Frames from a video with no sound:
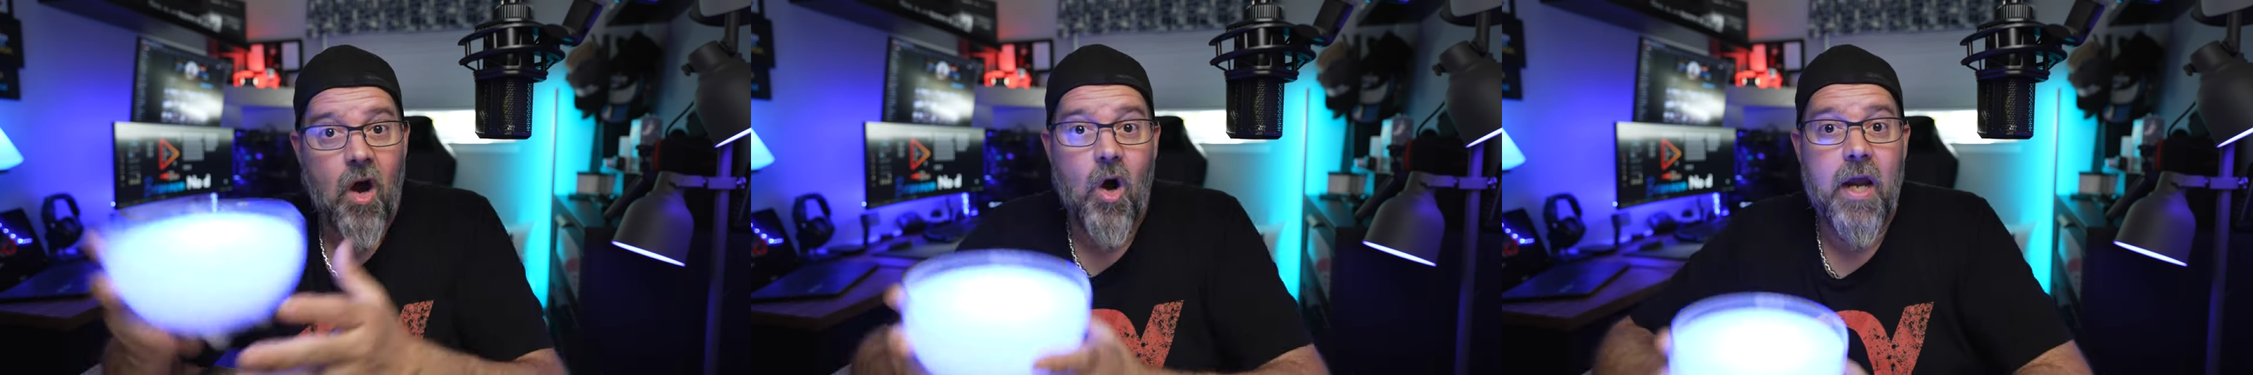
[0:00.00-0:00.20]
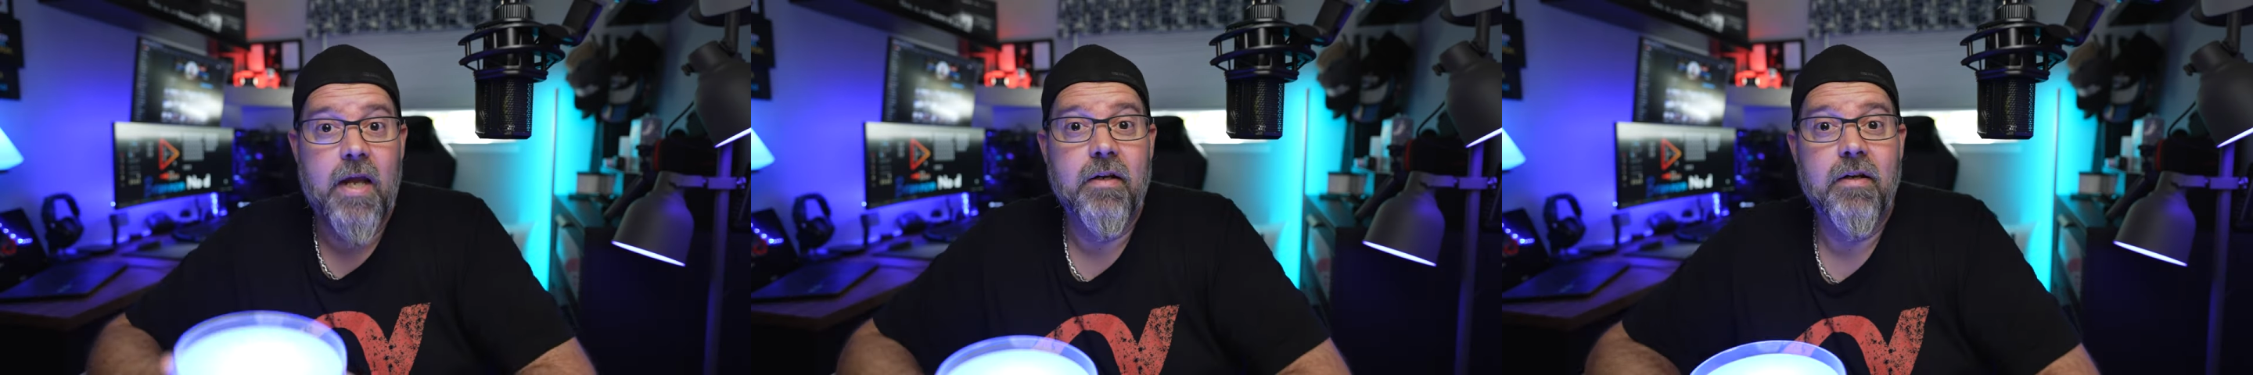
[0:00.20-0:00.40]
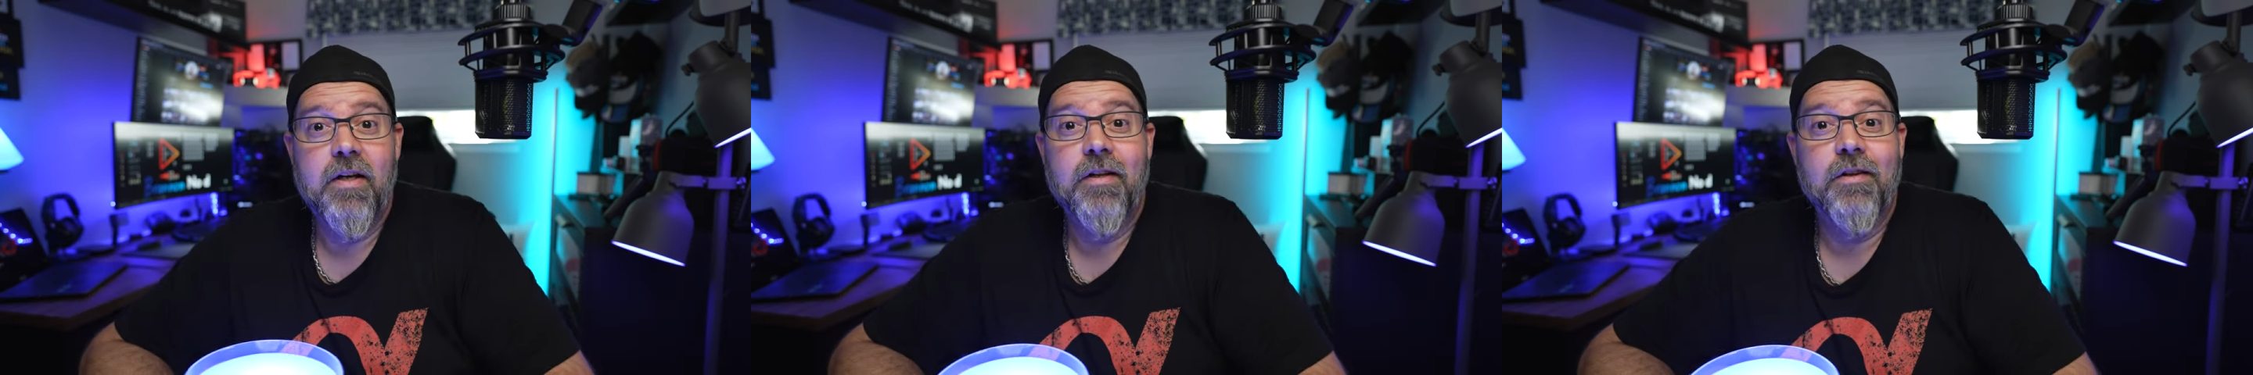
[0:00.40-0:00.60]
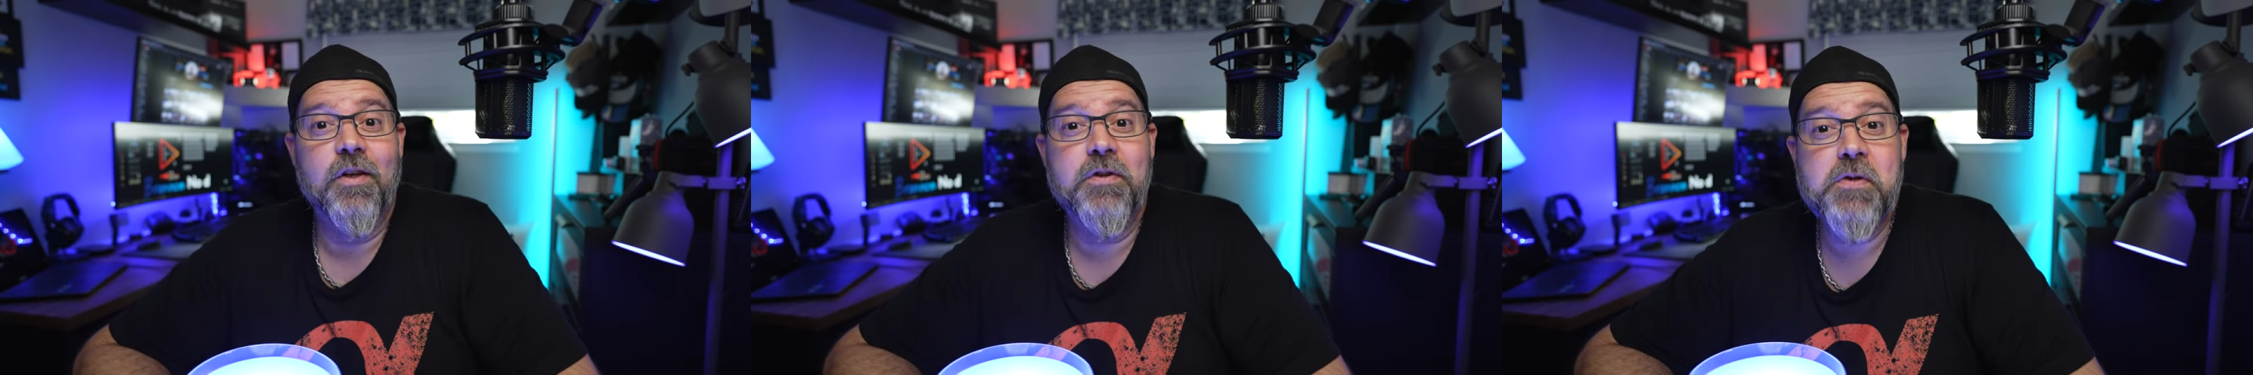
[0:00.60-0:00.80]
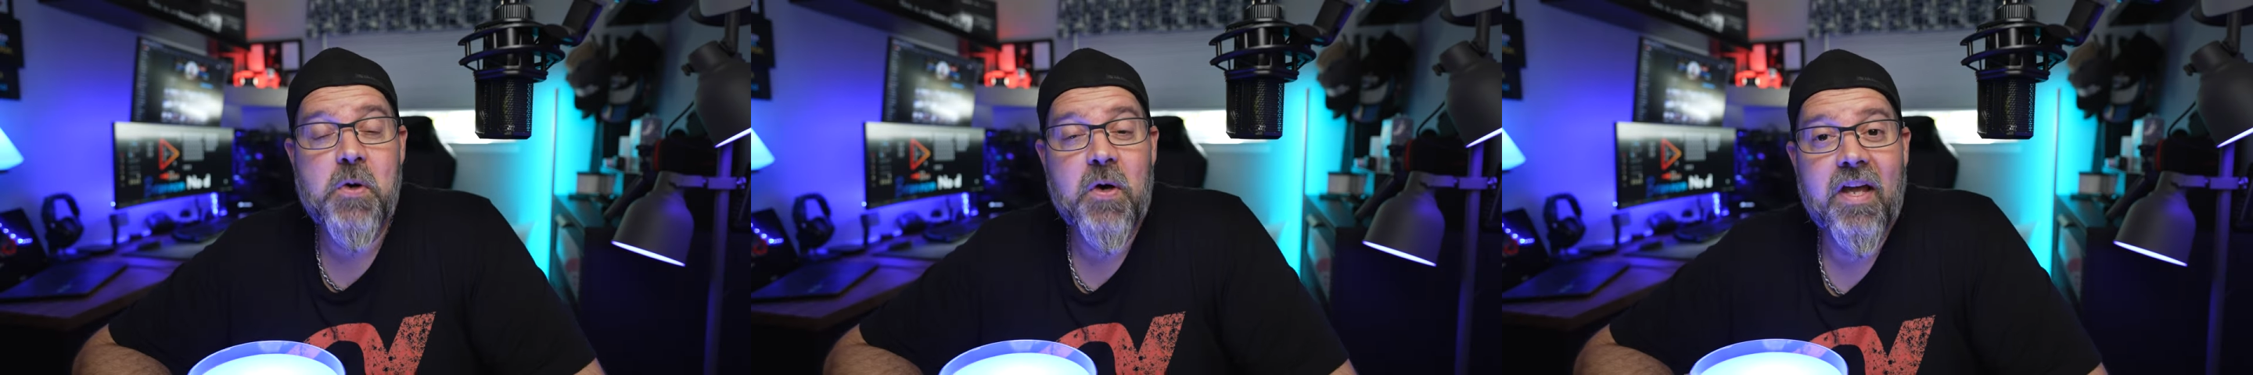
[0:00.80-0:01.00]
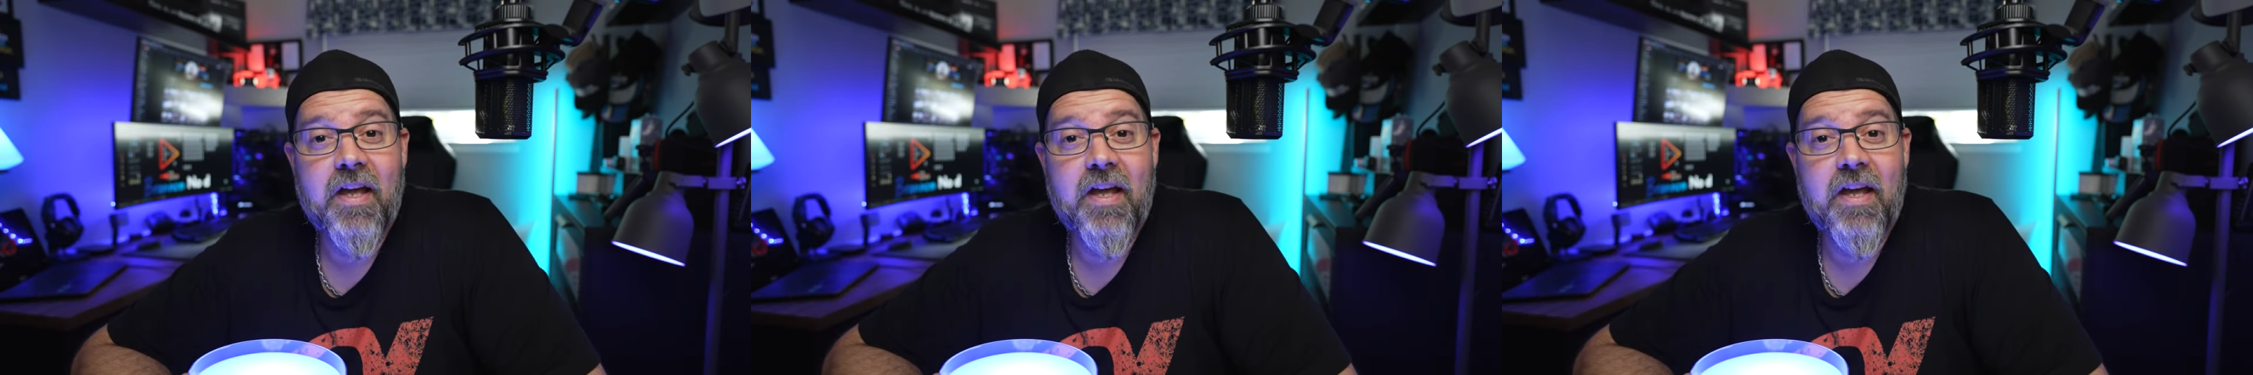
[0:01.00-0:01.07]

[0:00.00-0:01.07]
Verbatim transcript: All right, let's go